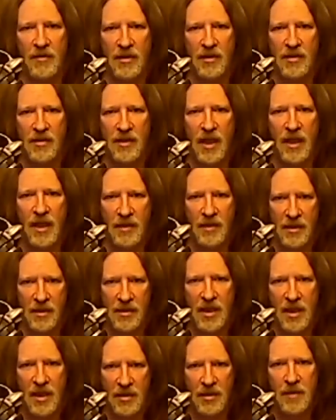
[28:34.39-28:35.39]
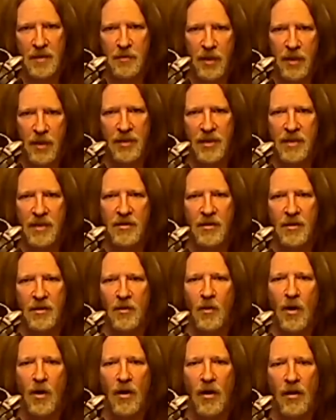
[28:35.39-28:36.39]
the side that's actually plugged into the
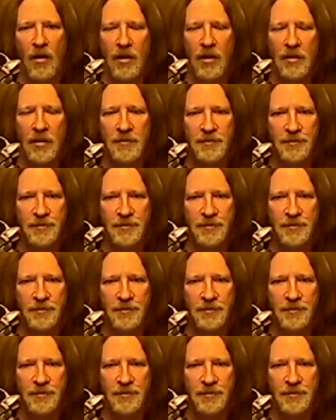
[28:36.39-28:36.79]
wall.